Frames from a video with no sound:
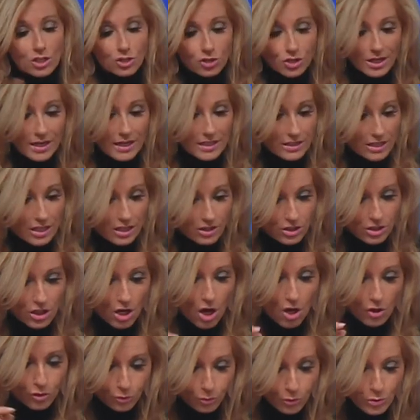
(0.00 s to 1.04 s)
Genesis
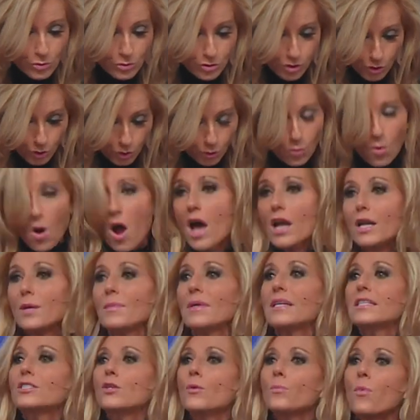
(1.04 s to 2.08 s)
through
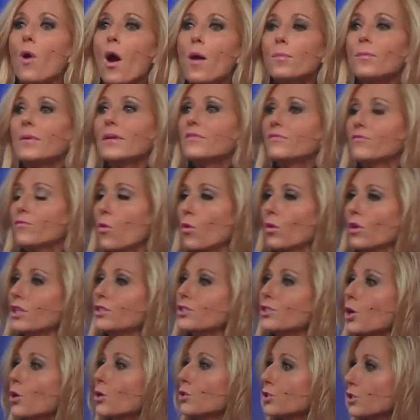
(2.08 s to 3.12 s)
Deuteronomy. So probably for
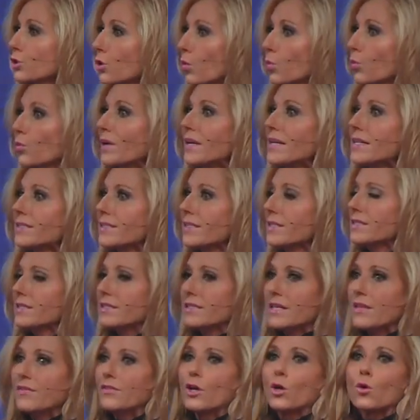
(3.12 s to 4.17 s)
liturgical reasons
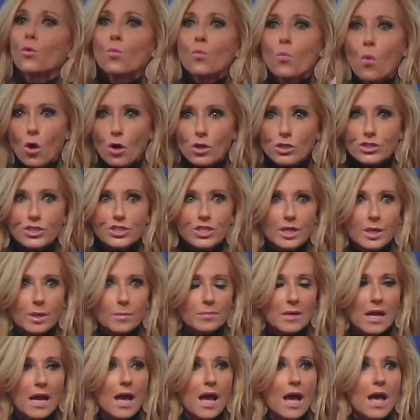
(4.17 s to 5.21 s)
in their worship,
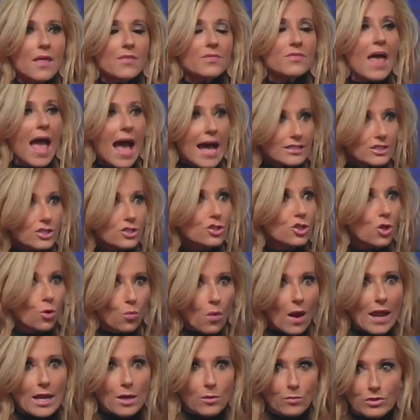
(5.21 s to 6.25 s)
that's the
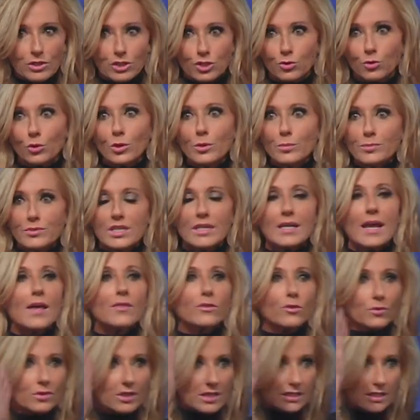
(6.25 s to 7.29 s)
way it was grouped
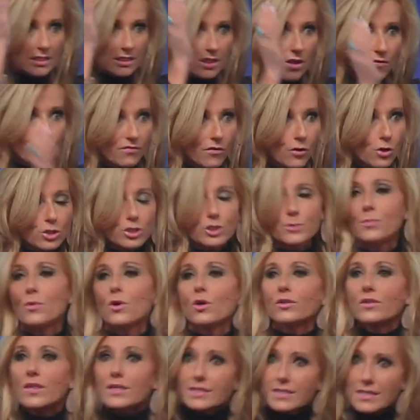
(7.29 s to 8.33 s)
together. This is the first
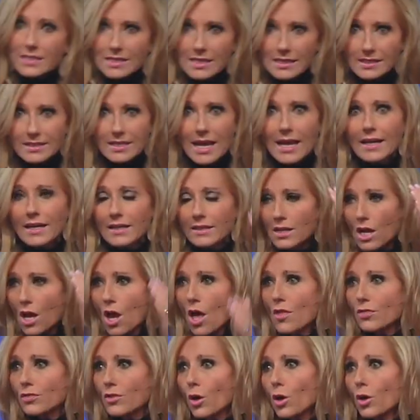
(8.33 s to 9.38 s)
book. This is the second,
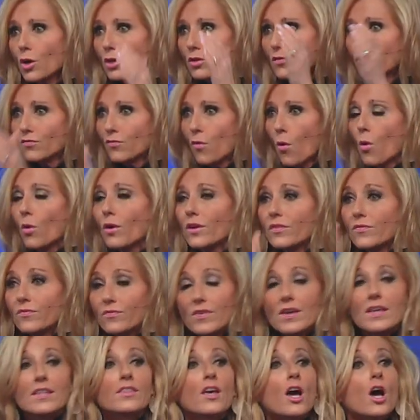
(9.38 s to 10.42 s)
third, fourth,
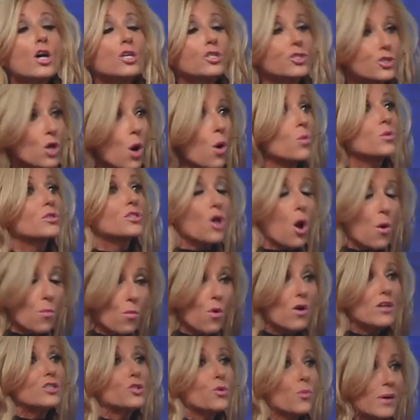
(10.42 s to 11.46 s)
fifth. So Psalm
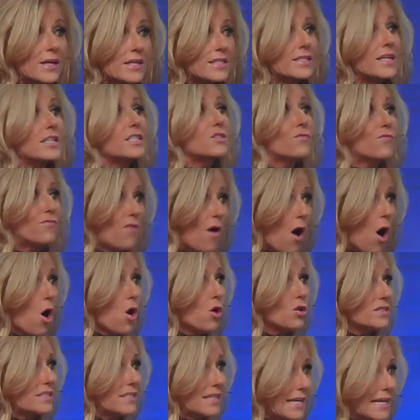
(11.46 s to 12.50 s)
126
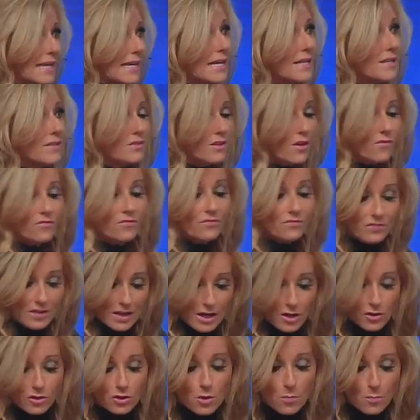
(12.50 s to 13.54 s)
falls in the
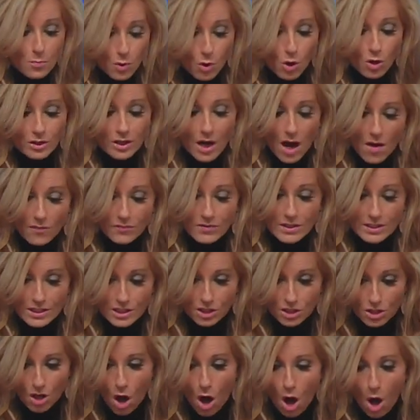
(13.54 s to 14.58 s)
fifth book of the
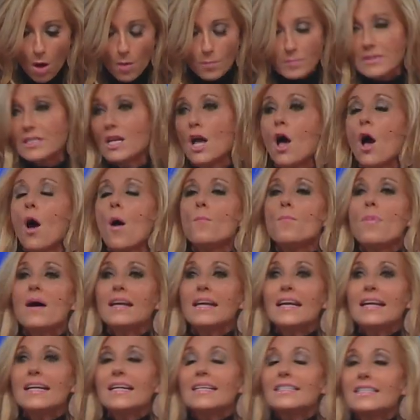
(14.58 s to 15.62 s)
Psalms, but
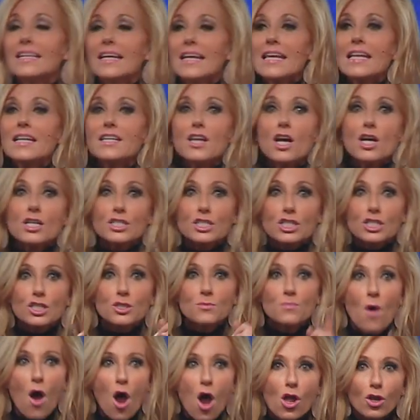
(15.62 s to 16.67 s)
it is in a
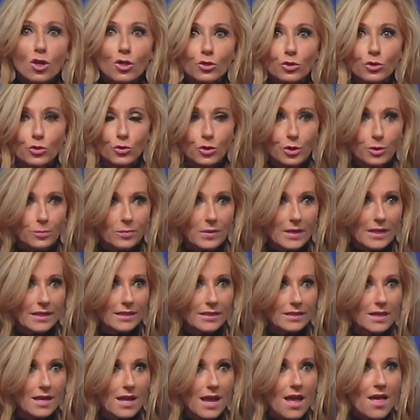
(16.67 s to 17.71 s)
smaller
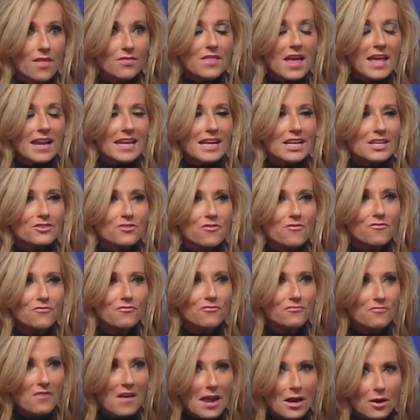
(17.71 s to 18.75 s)
grouping that is
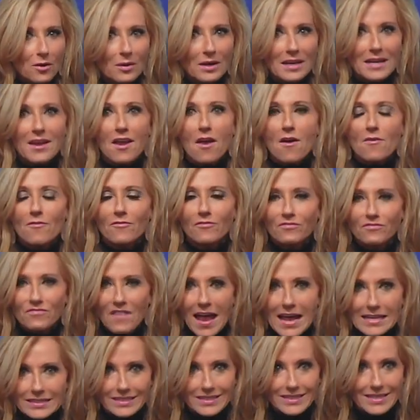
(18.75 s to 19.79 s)
very
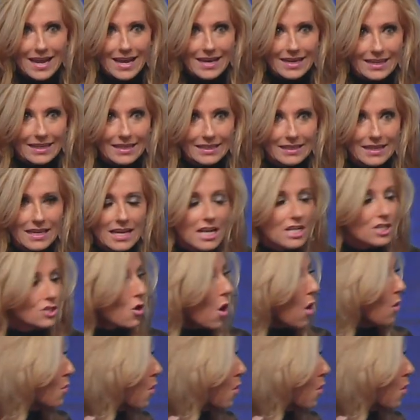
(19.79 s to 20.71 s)
fascinating. So I